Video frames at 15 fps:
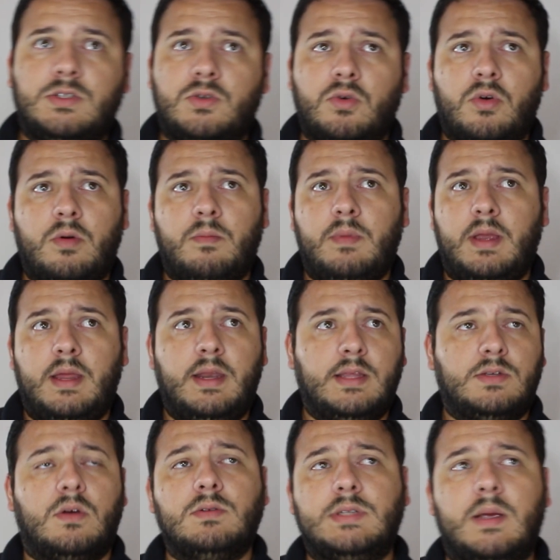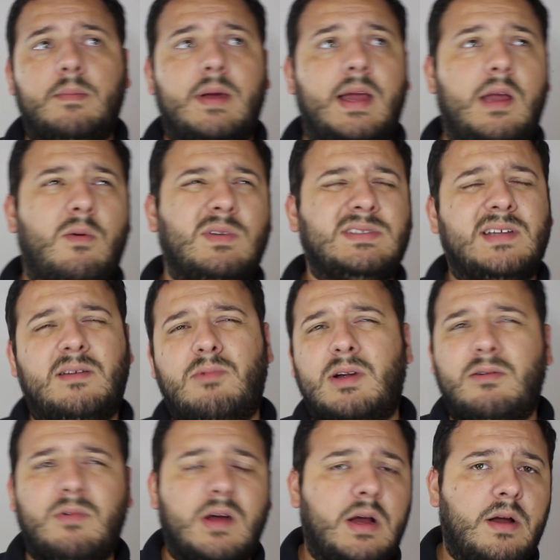Storm in its all-time high was
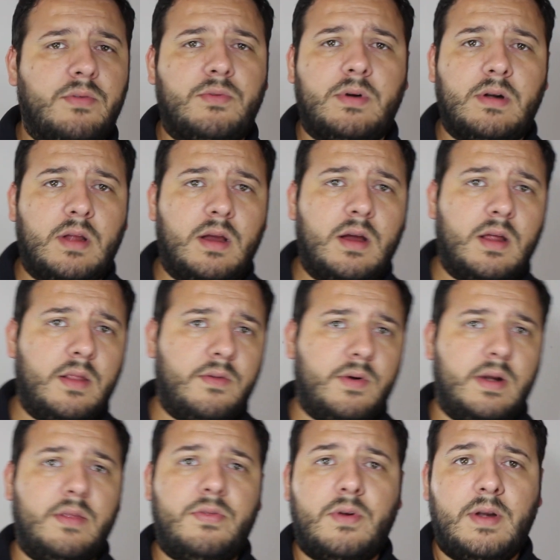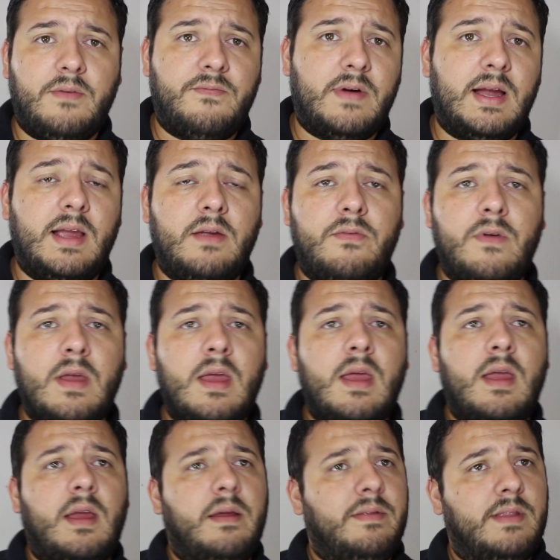around 135.
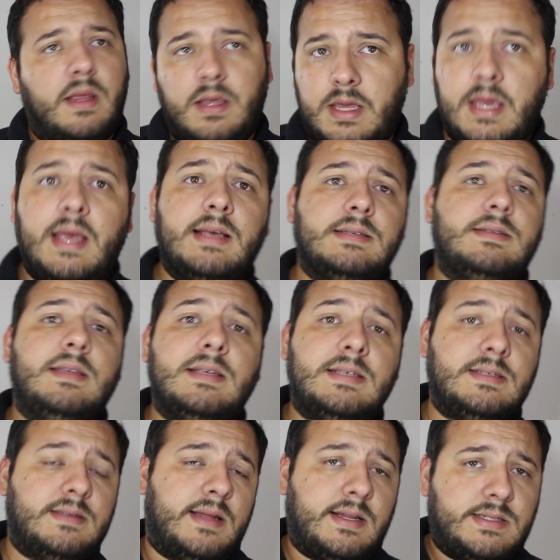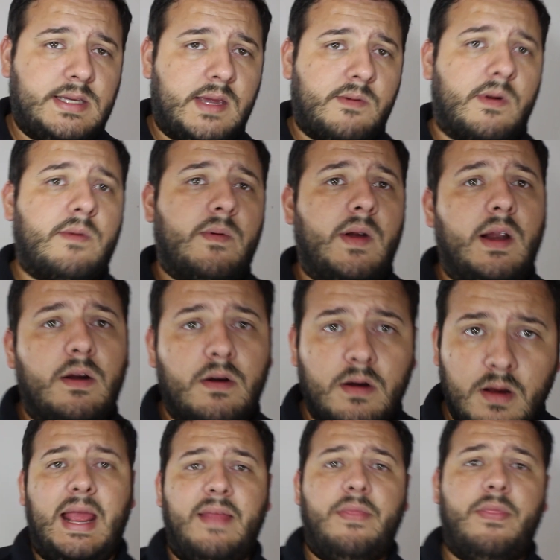Yes, this is not secret
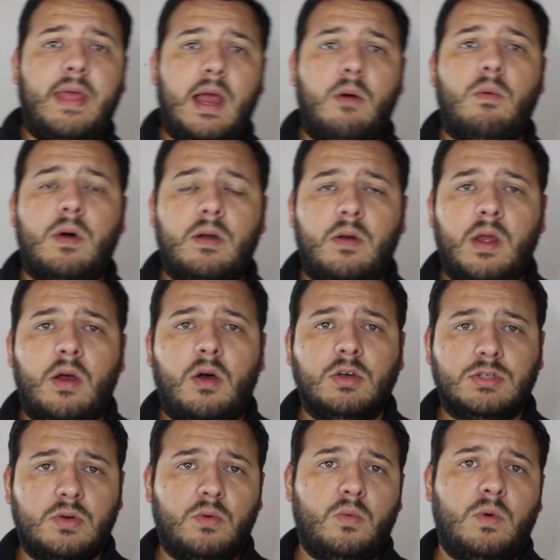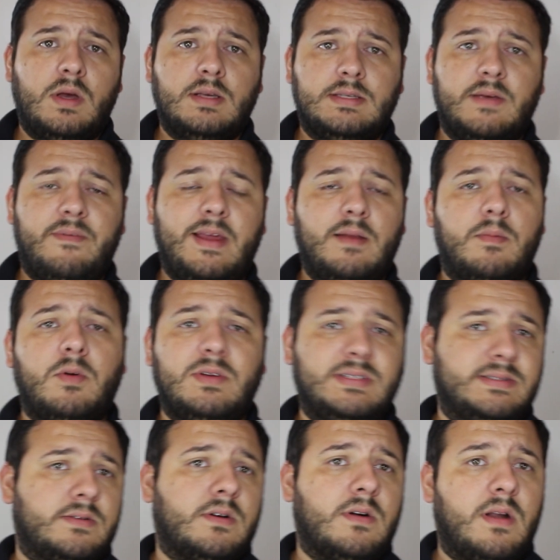rare, and that one also was available in
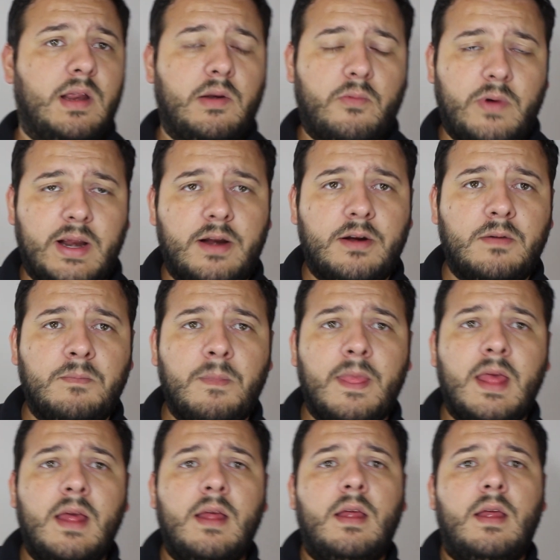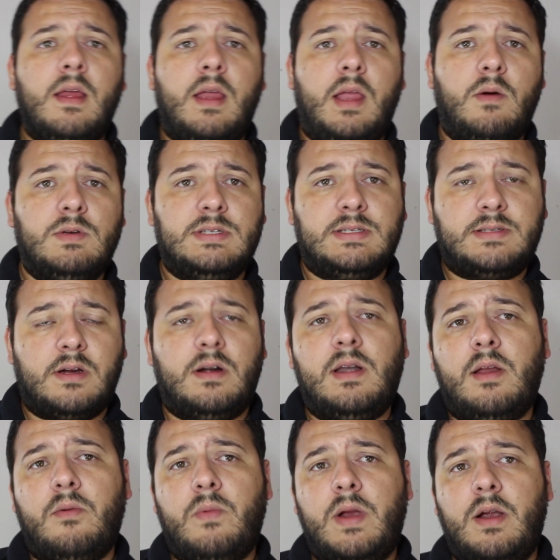Starlight Rare. It was a
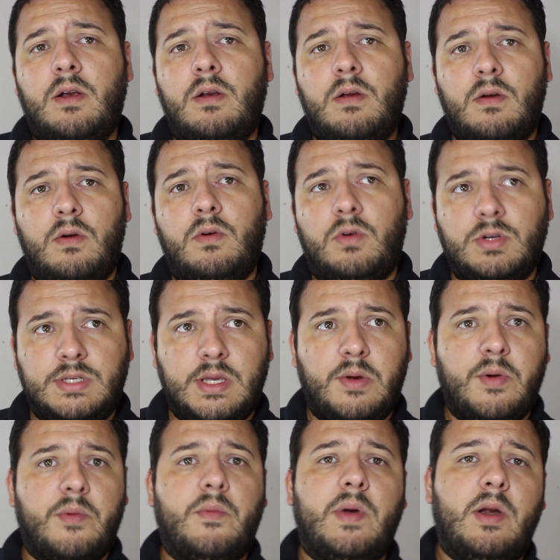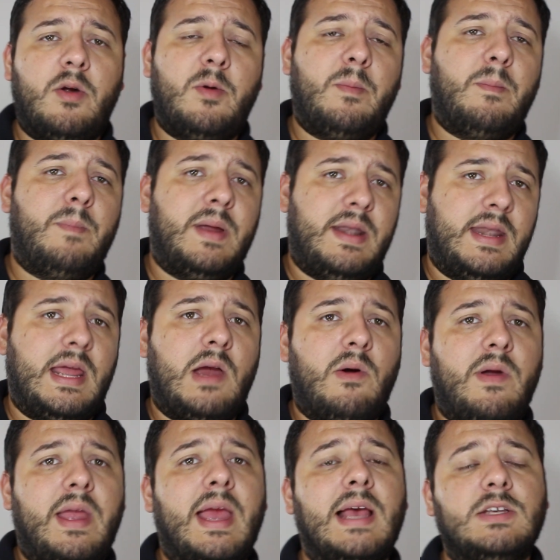Starlight Rare or Secret Rare, but
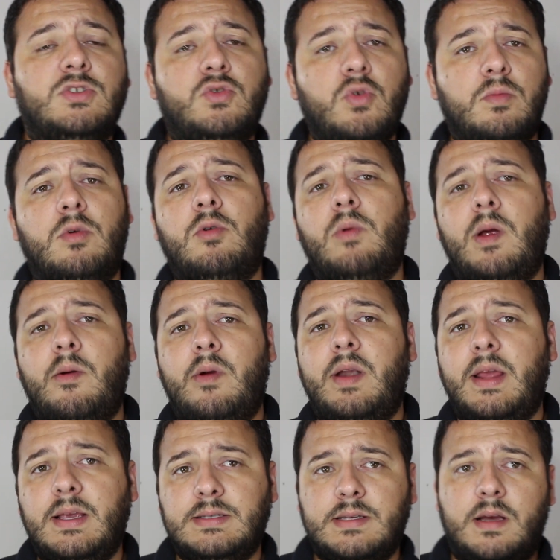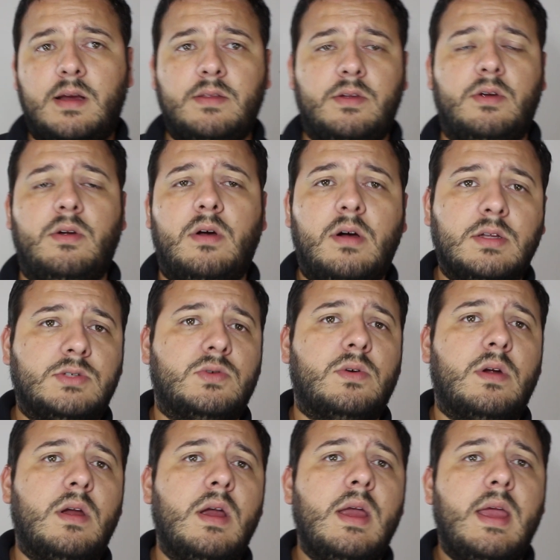now it has 2 more rarities under
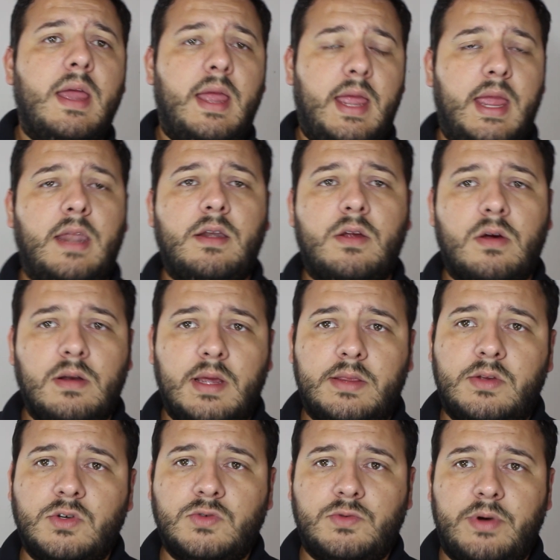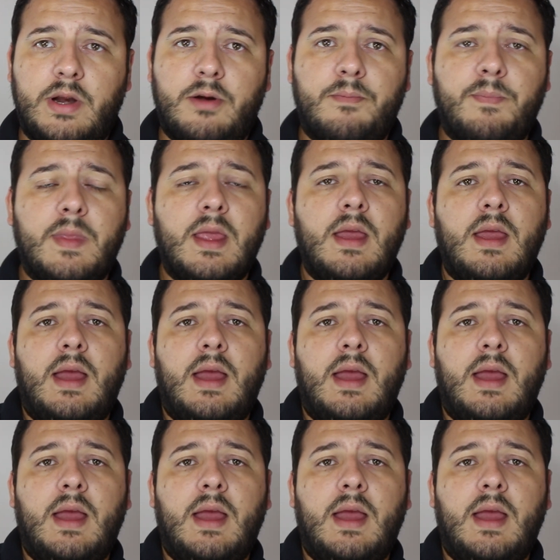Ultra and Collector's Rare.